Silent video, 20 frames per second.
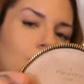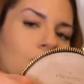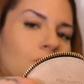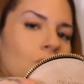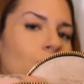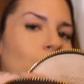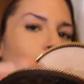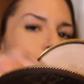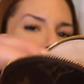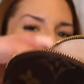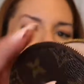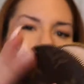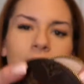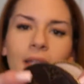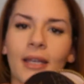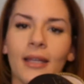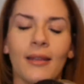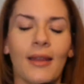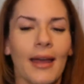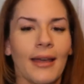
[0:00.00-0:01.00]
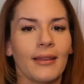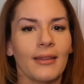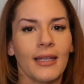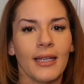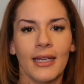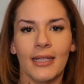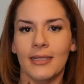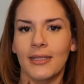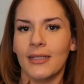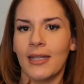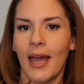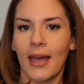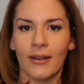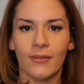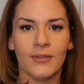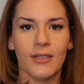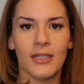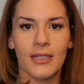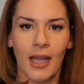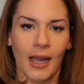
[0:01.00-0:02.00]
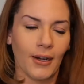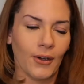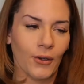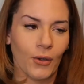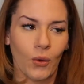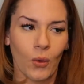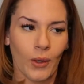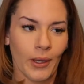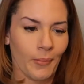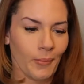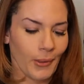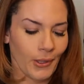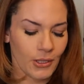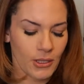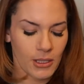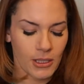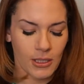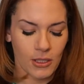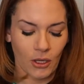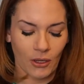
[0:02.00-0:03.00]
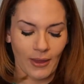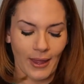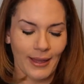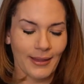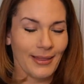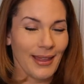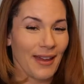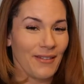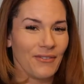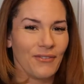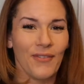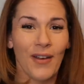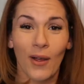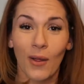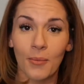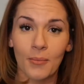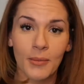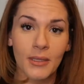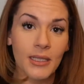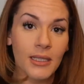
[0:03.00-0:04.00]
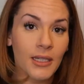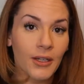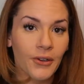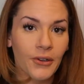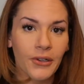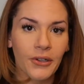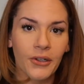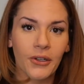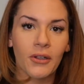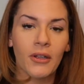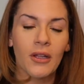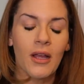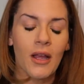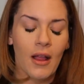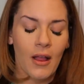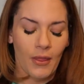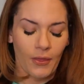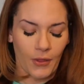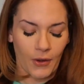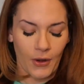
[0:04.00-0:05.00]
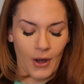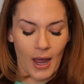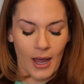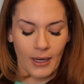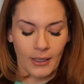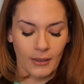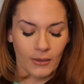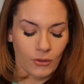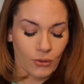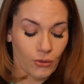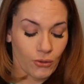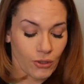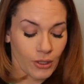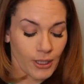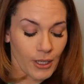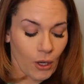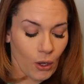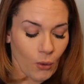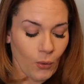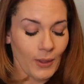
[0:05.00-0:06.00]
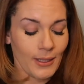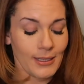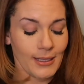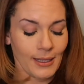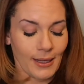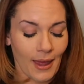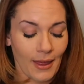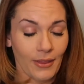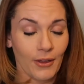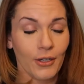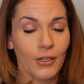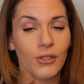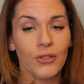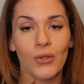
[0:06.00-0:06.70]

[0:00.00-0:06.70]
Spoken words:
So usually like the inside of designer coin purses are like that felt material. They're not usually always leather.